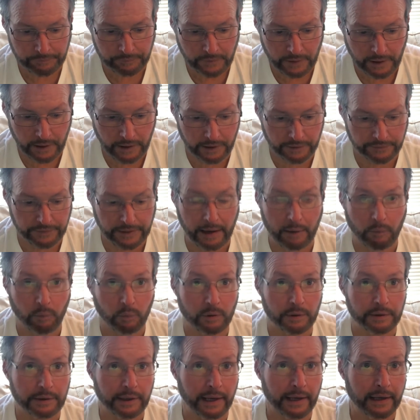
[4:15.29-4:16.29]
That
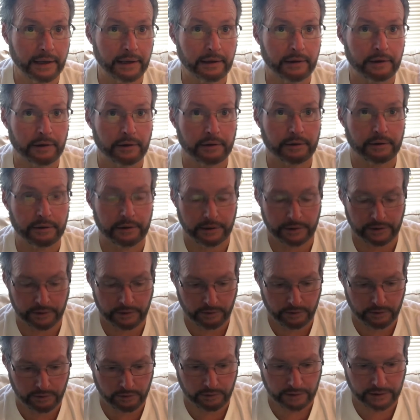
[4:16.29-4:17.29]
word anger in the
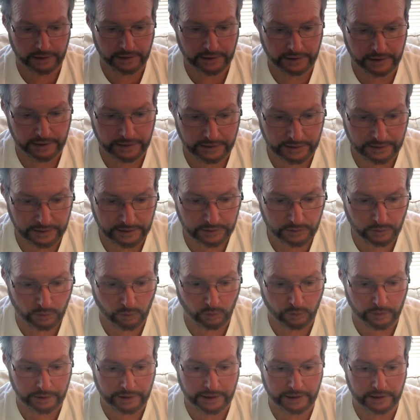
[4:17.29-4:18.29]
Greek is
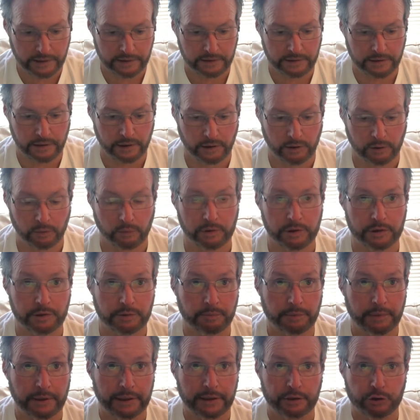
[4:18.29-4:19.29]
orgizo, which
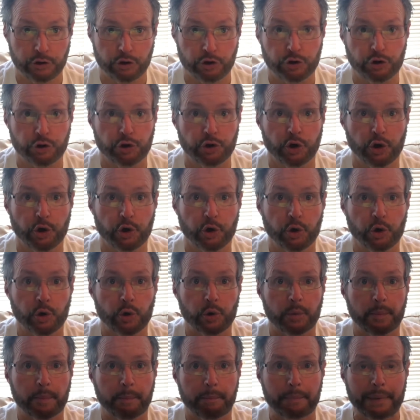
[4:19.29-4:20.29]
means
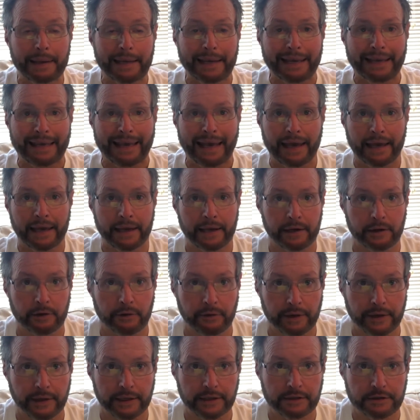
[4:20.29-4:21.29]
to be
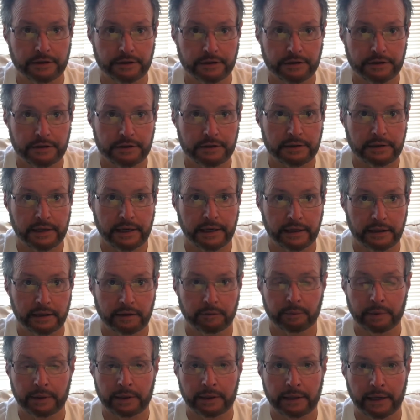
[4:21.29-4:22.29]
angry. It's a state
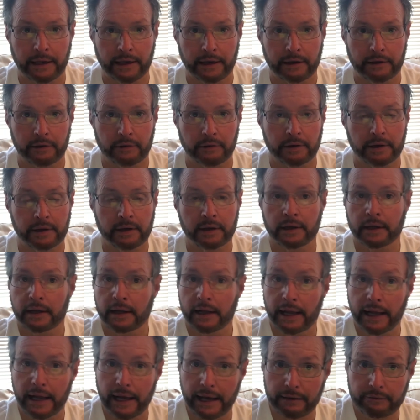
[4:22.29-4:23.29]
of being angry.
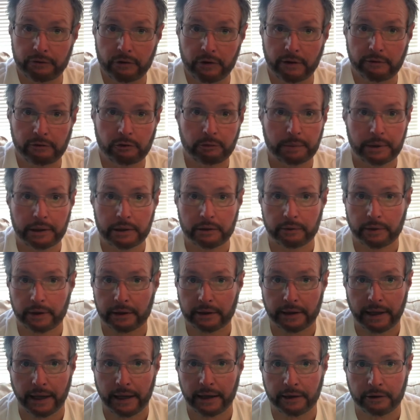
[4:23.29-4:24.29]
Have you ever been
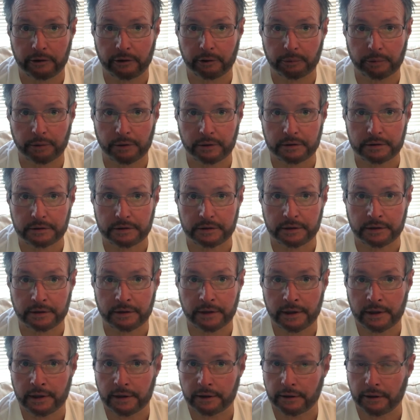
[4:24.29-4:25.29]
around an angry person?
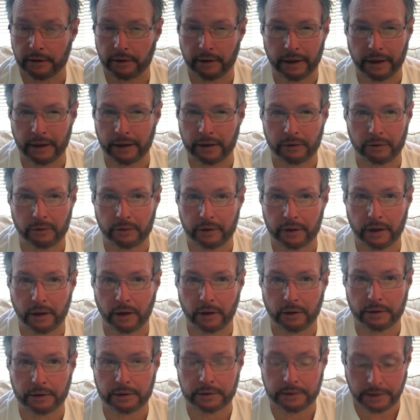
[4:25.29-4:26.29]
They're angry
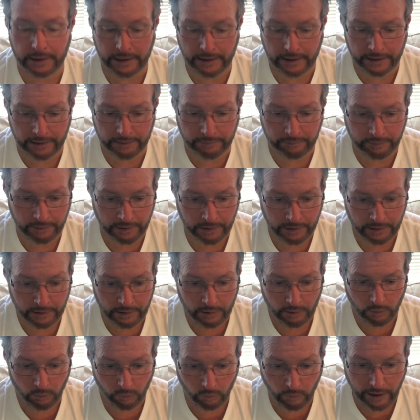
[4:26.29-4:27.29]
all the time.
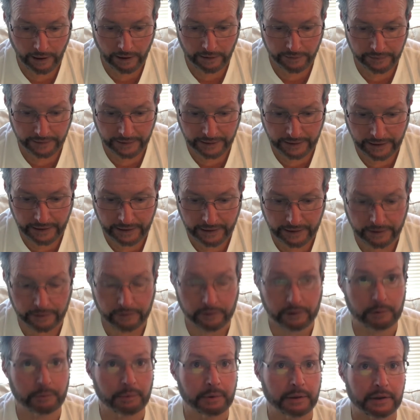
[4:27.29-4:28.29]
Why are they
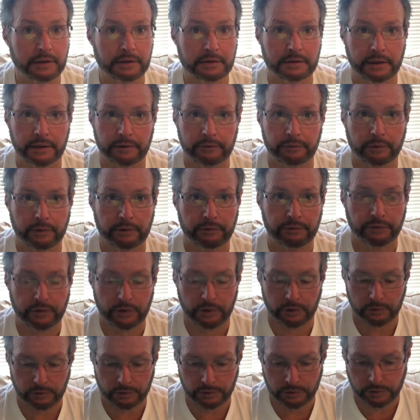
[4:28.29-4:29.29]
angry? Because they've
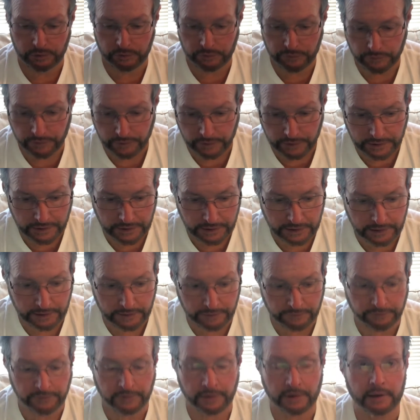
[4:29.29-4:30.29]
refused to
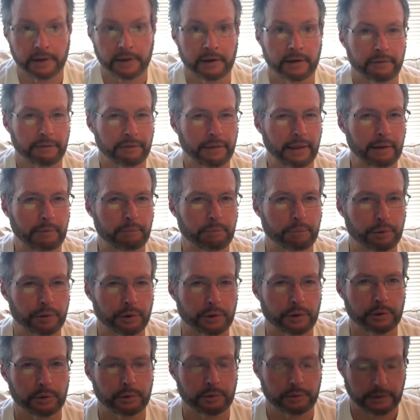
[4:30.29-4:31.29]
forgive. They
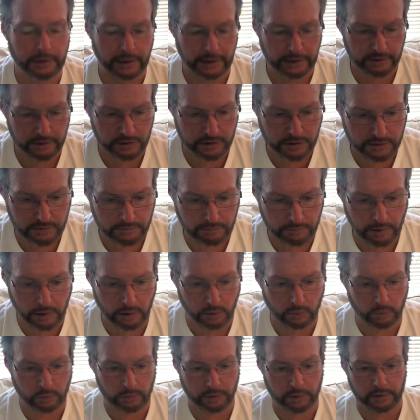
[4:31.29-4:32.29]
brood. They
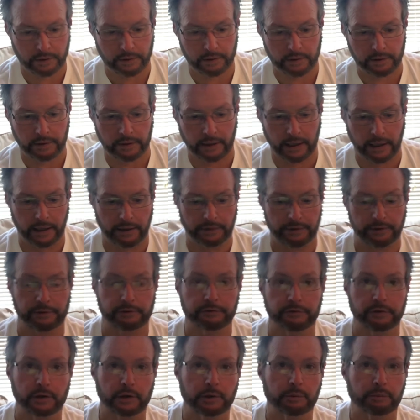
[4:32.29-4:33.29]
smolder. They're
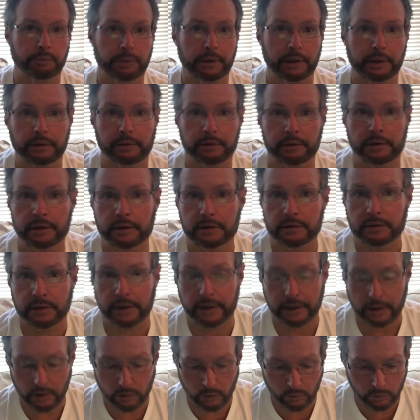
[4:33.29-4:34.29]
full of bitterness.
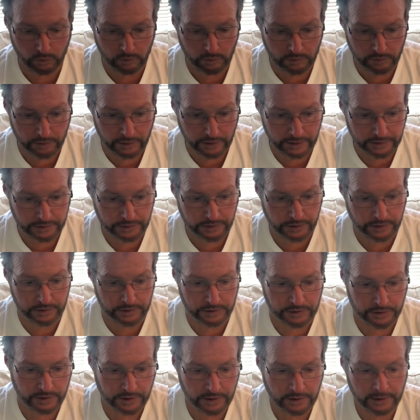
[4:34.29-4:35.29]
They hold
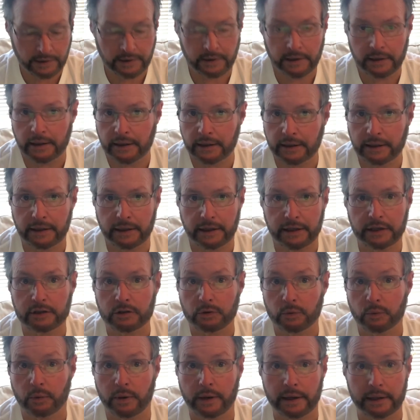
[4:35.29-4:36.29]
grudges. And it eats
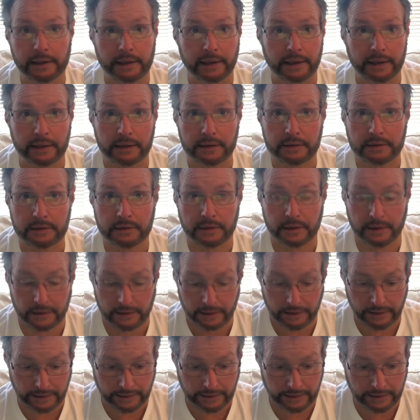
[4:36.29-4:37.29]
away, like I said,
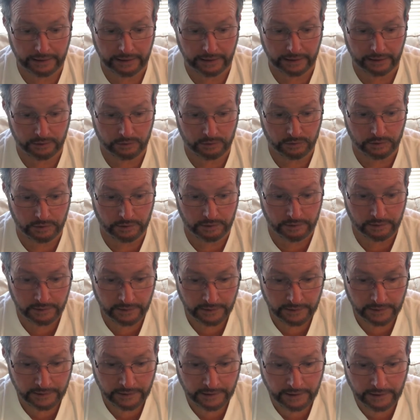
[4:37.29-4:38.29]
like cancer.
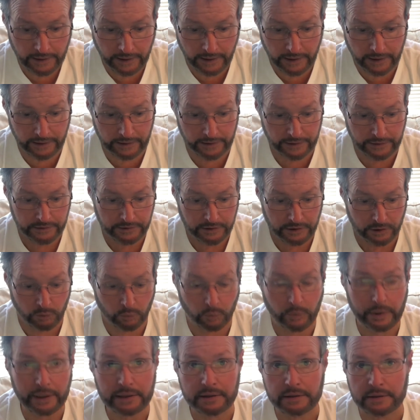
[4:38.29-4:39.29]
So
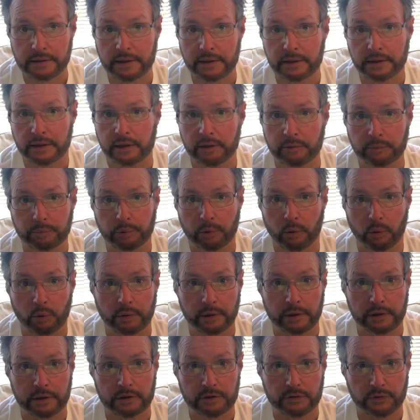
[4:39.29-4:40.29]
we see the
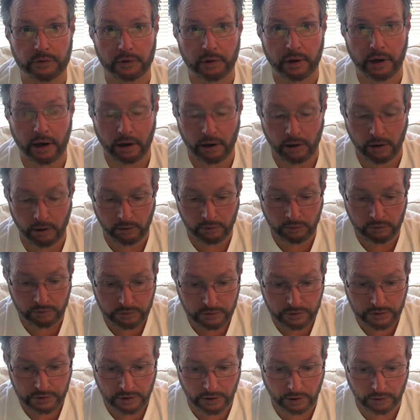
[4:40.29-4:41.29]
importance for our own
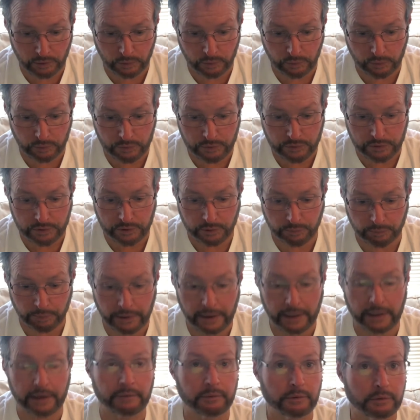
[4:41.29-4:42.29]
souls to
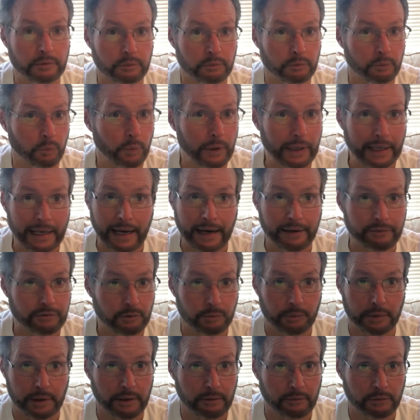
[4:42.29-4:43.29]
be able, we have to
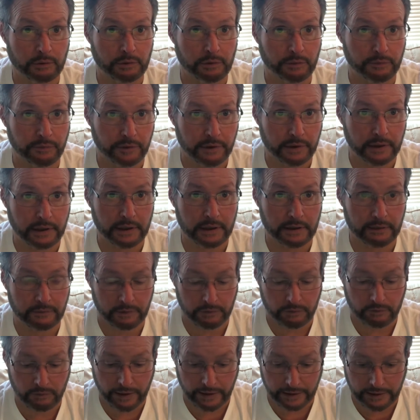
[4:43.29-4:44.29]
be able to forgive
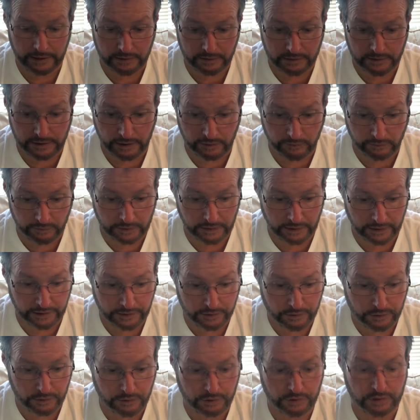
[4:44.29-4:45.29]
and reconcile
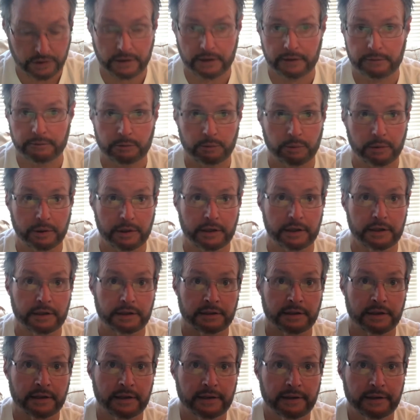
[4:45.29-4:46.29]
relationships
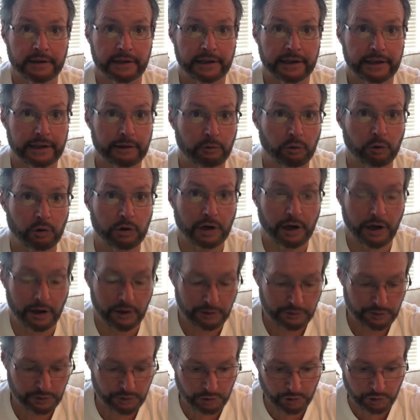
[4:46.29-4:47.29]
because it will
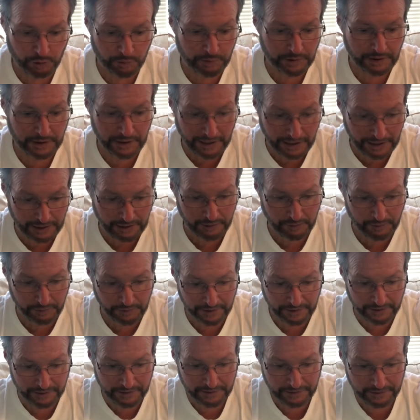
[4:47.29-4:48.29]
cause you to be
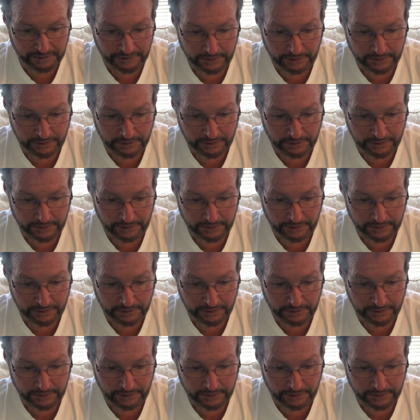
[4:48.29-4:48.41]
angry.